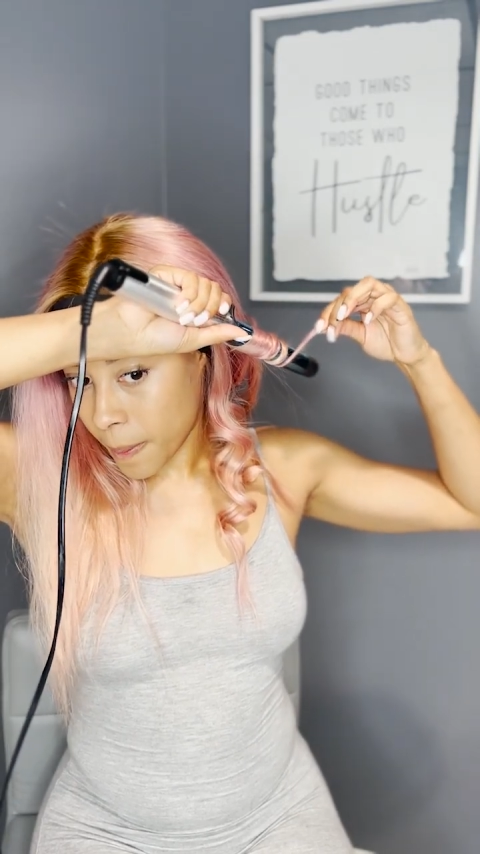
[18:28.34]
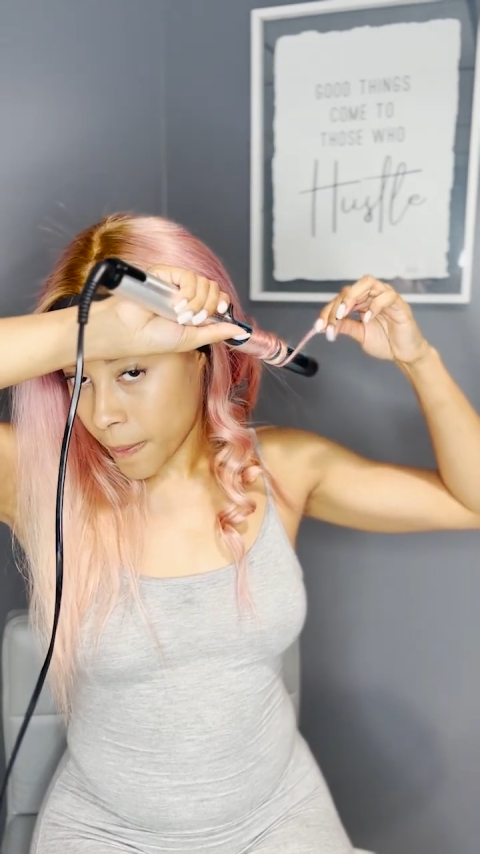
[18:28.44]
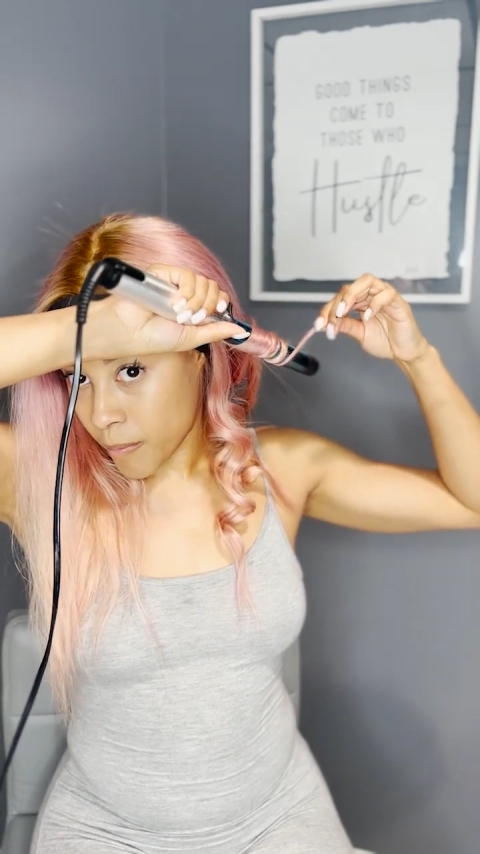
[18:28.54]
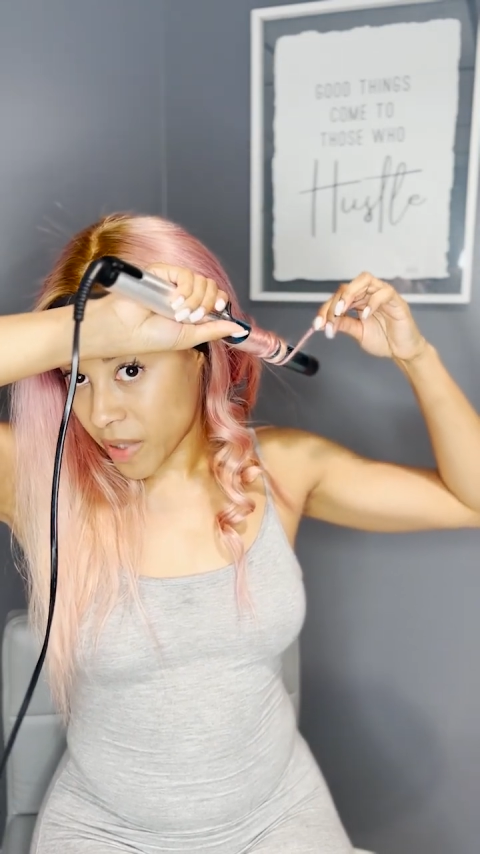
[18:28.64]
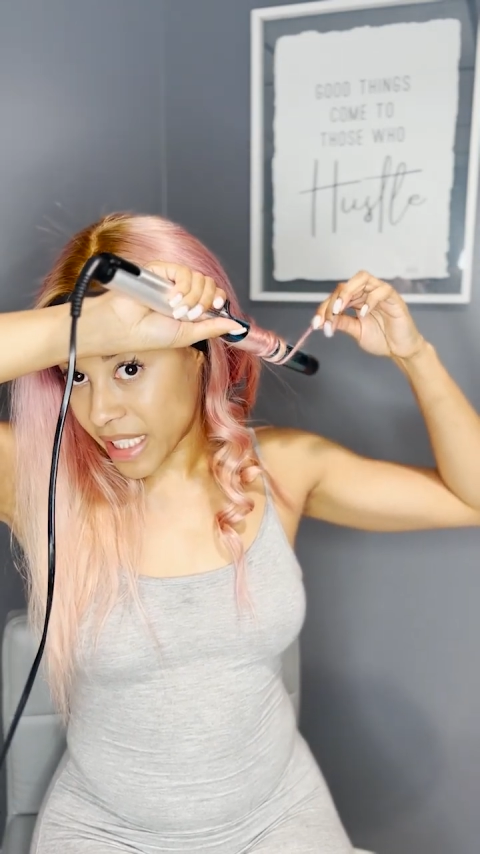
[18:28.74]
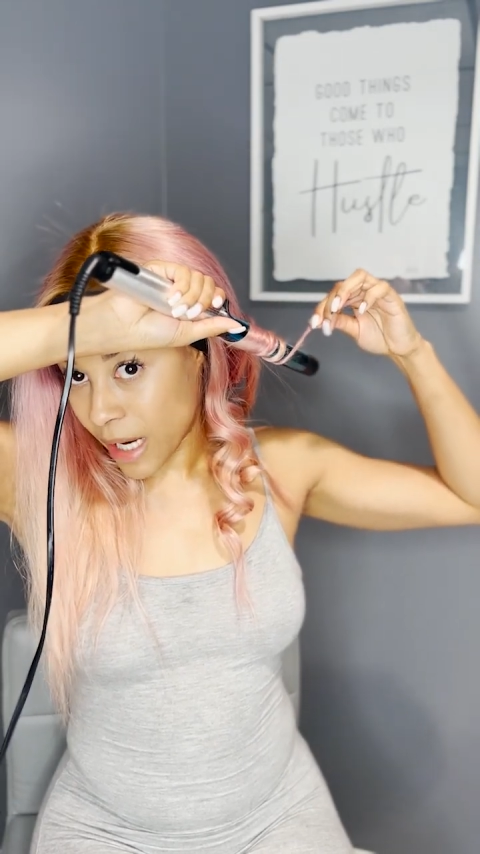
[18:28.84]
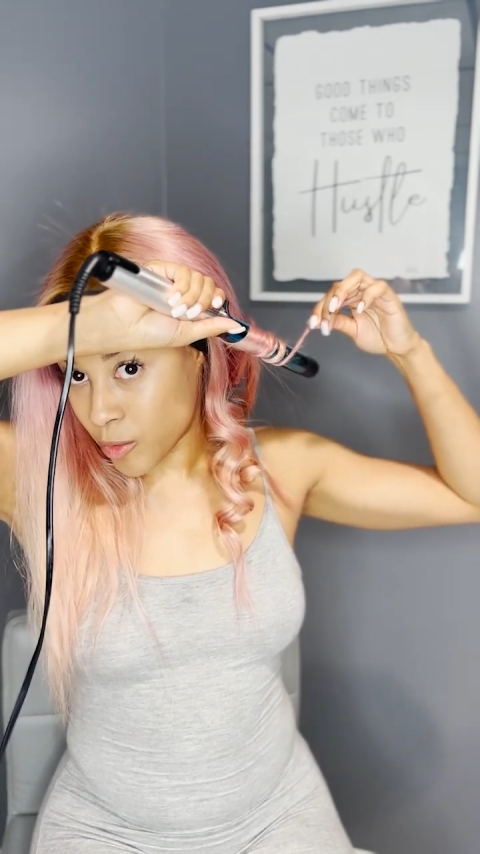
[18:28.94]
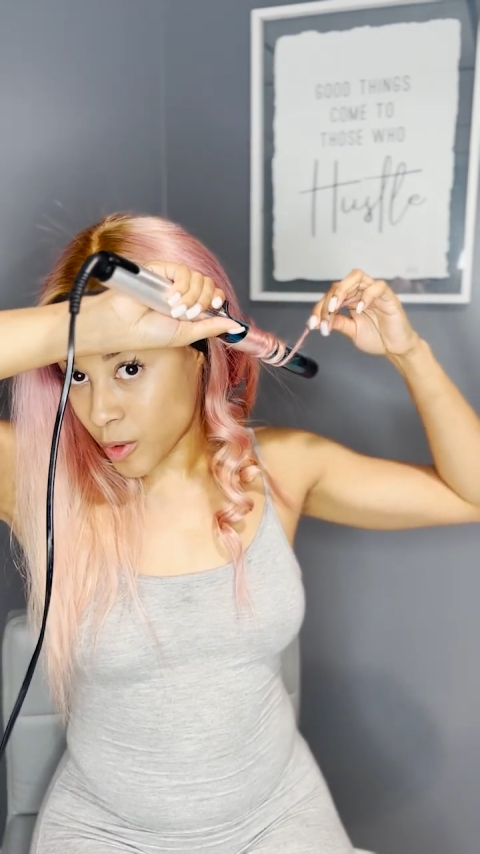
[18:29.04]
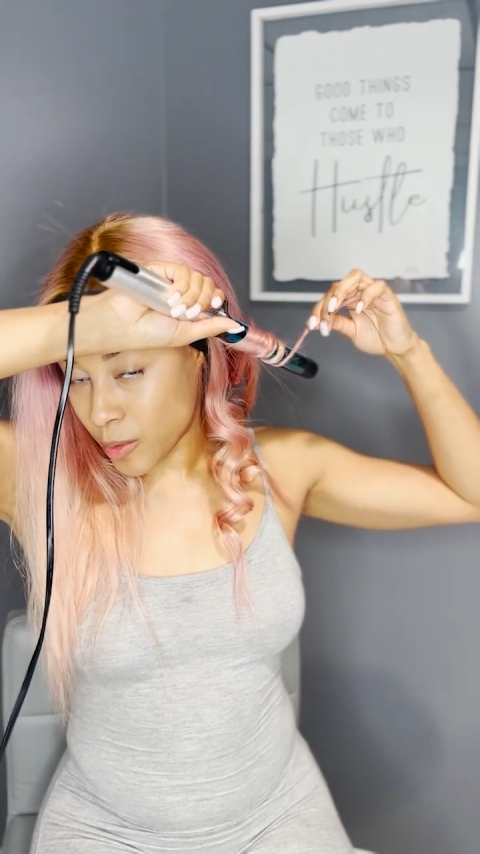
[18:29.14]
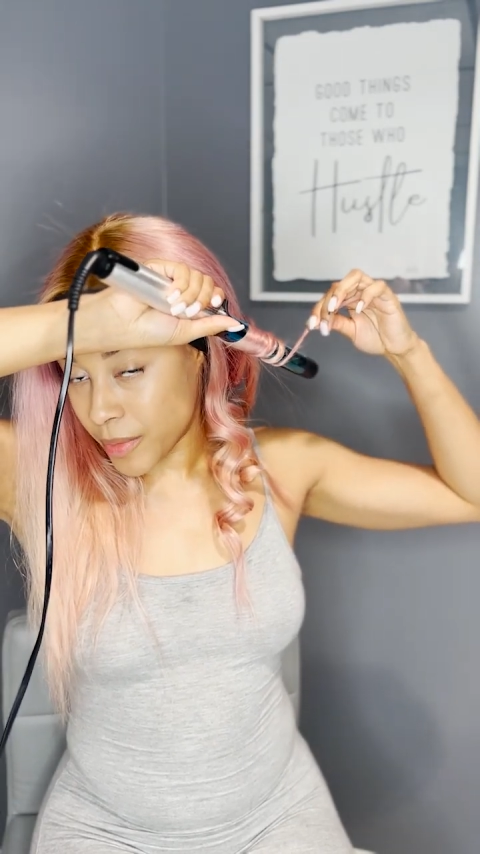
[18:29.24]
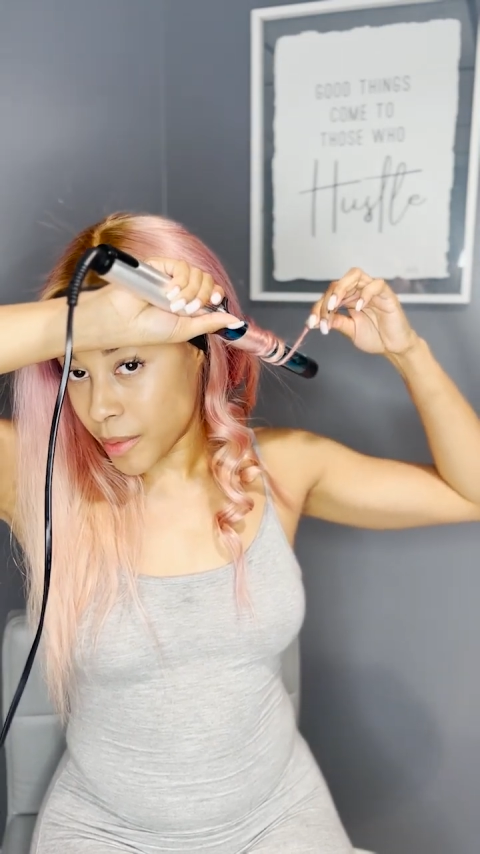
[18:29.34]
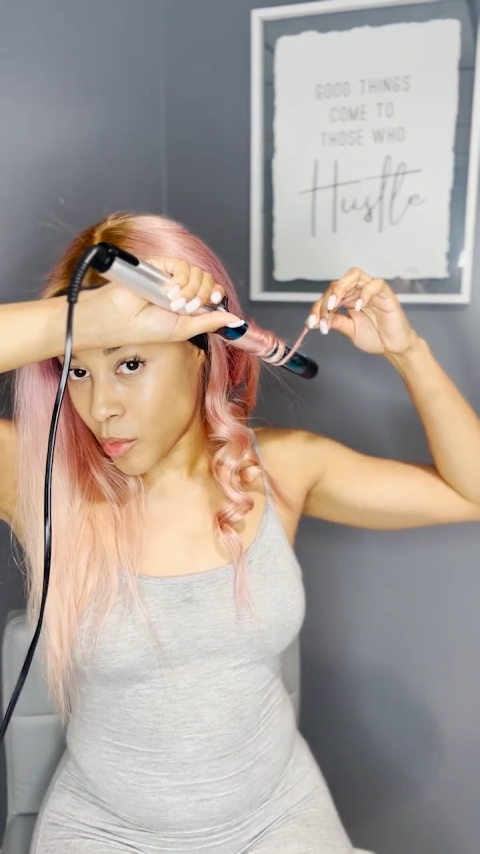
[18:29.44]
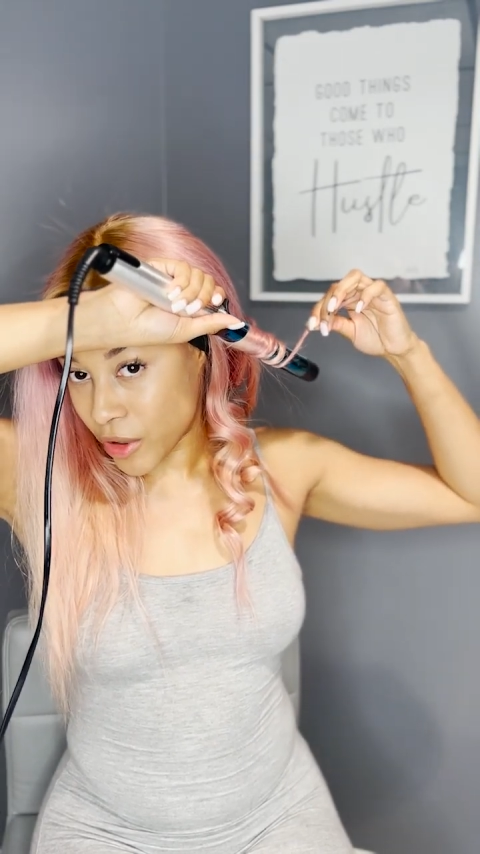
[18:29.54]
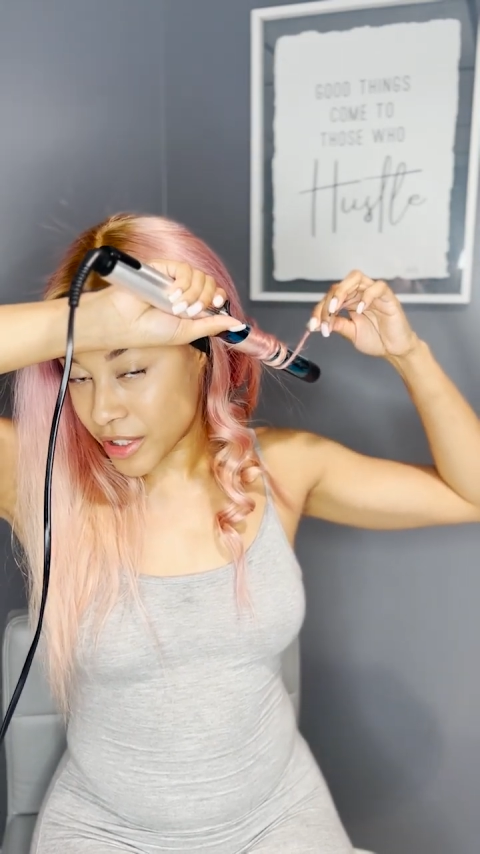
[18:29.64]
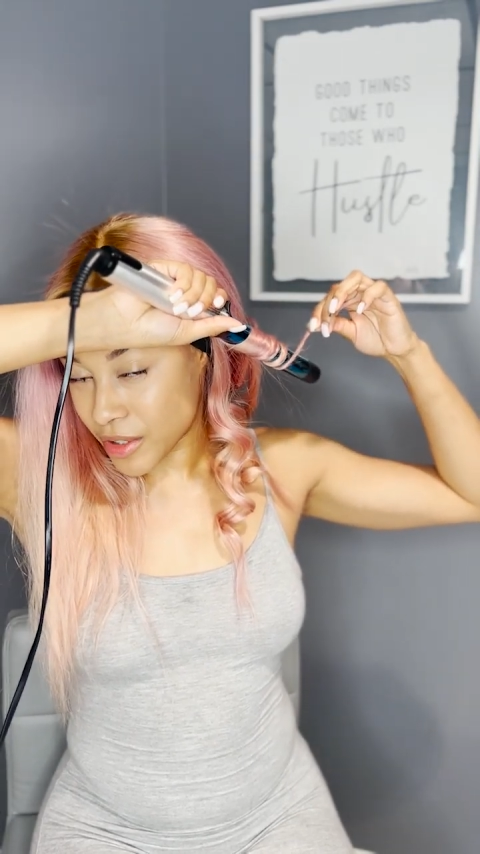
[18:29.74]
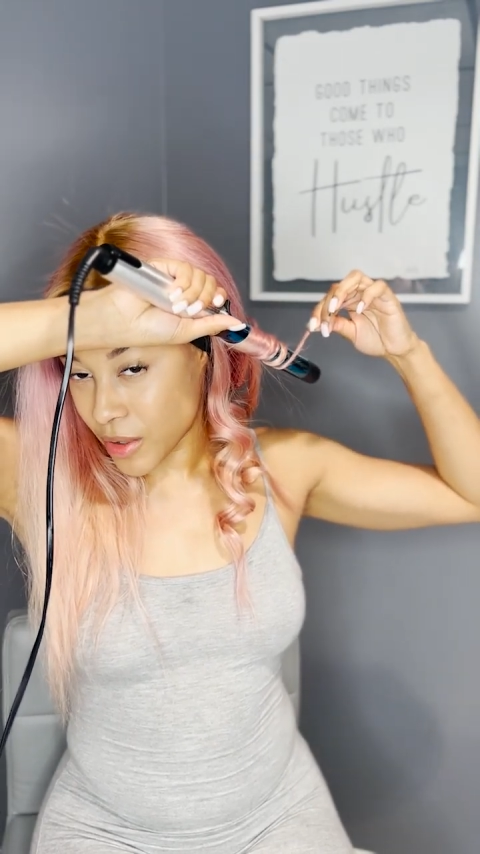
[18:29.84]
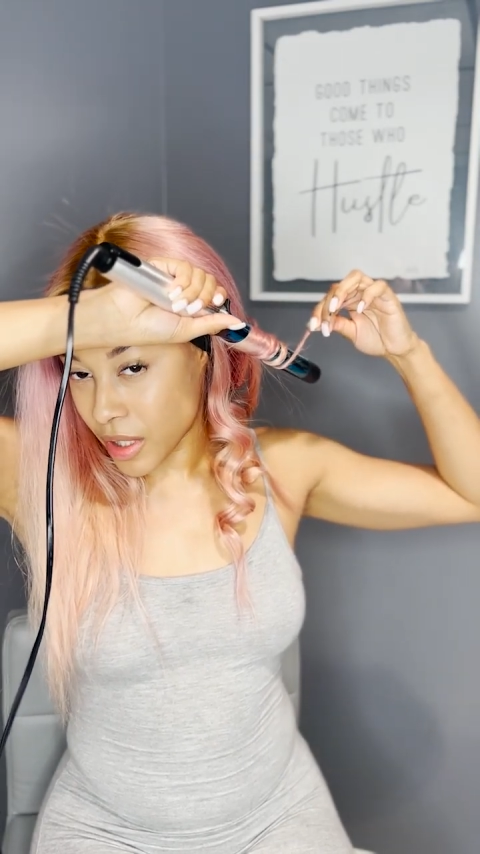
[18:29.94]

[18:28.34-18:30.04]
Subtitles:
But that will be more so